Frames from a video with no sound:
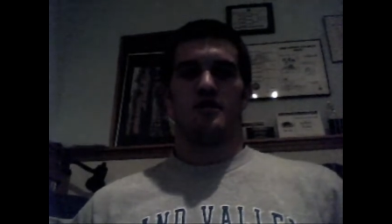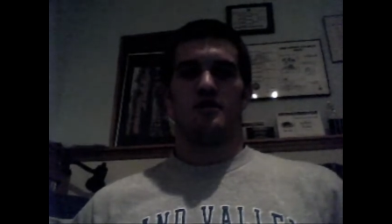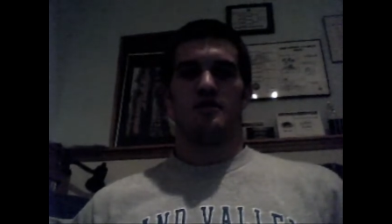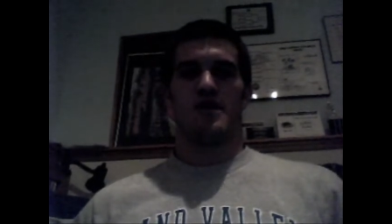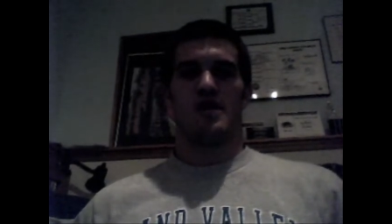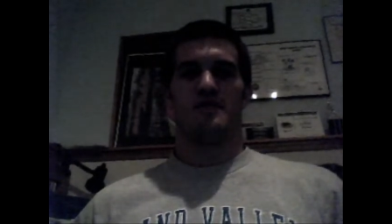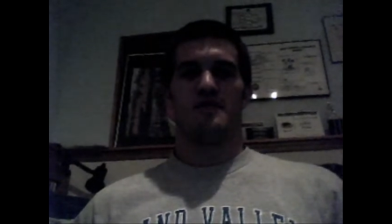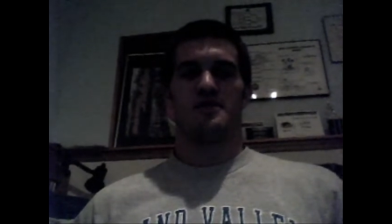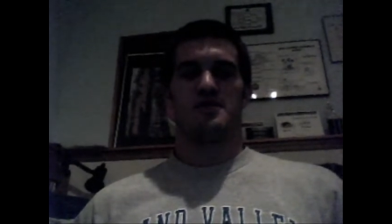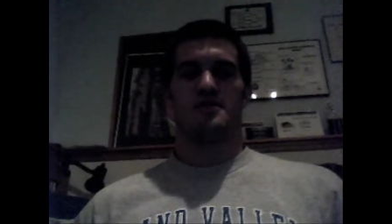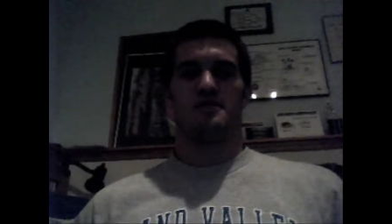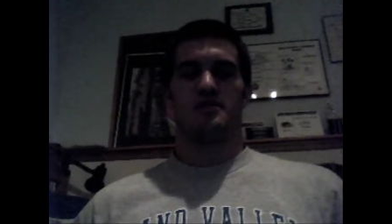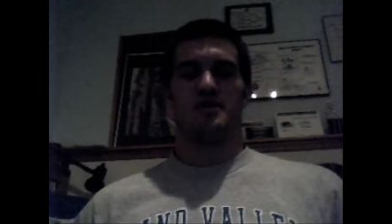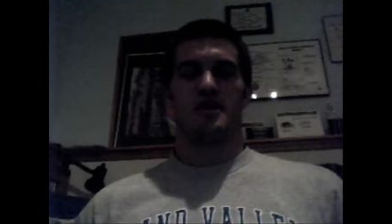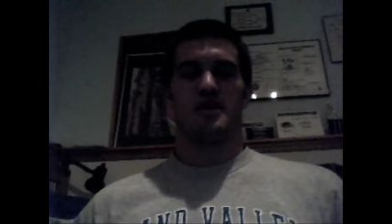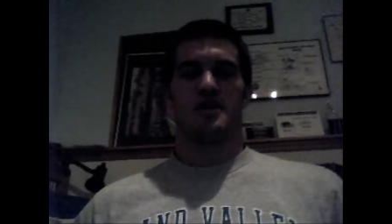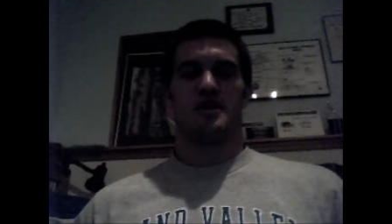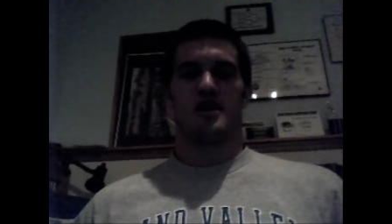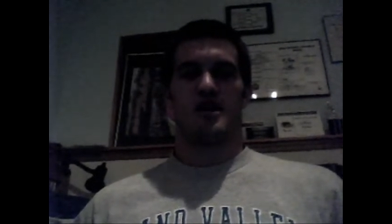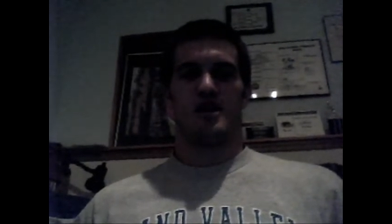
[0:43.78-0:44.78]
Ravens are
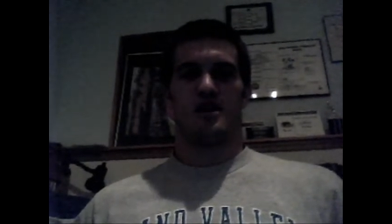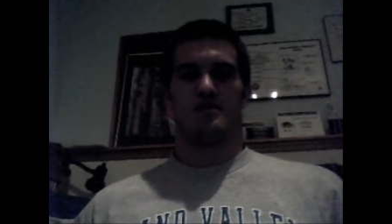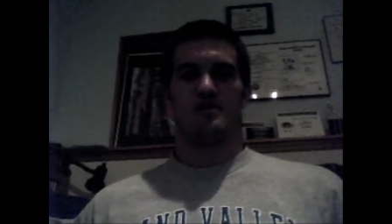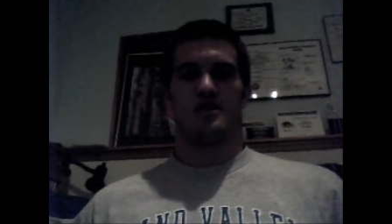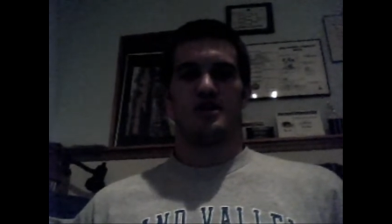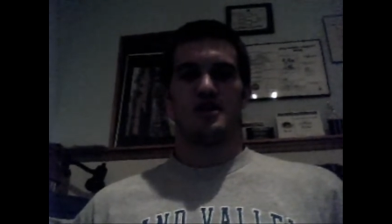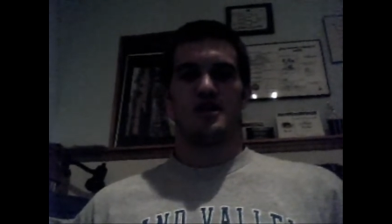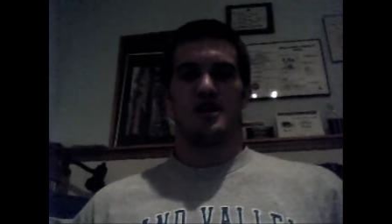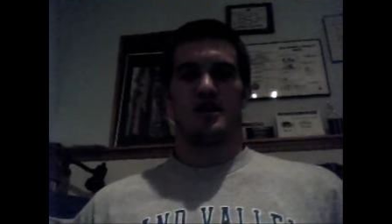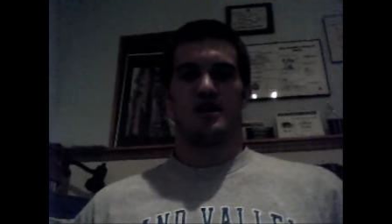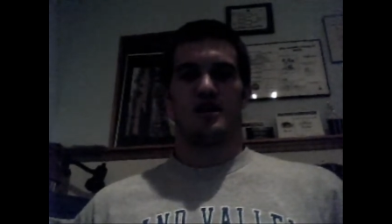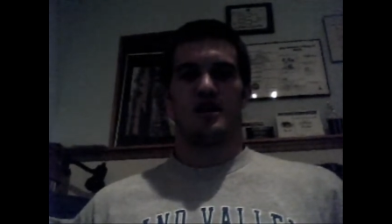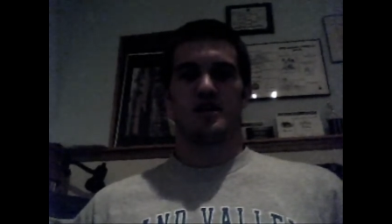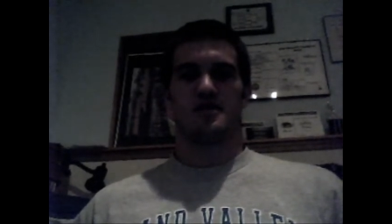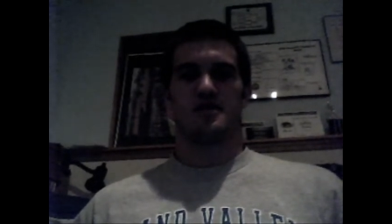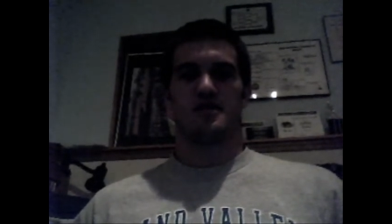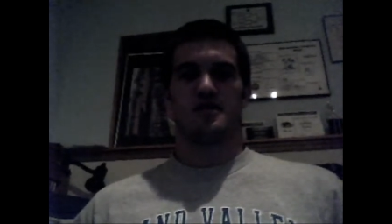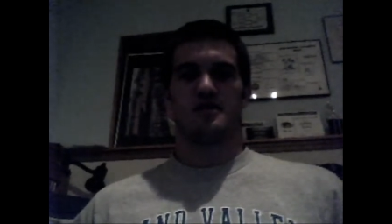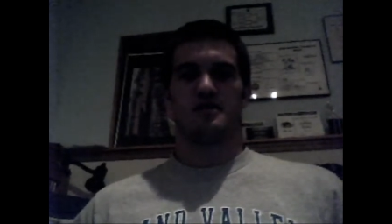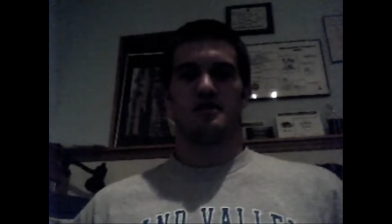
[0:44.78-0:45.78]
playing the Cowboys.
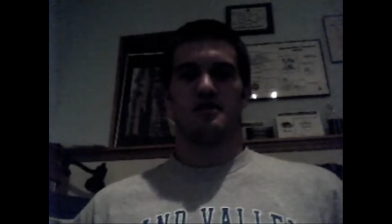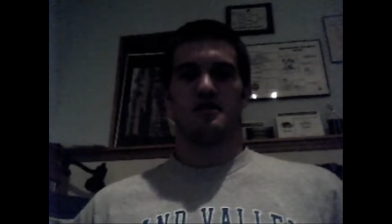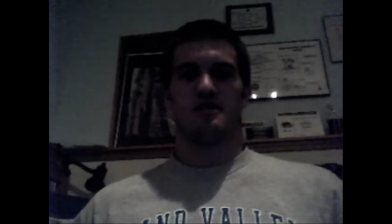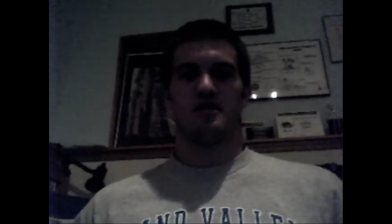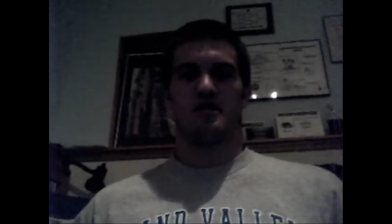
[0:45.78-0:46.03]
Actually,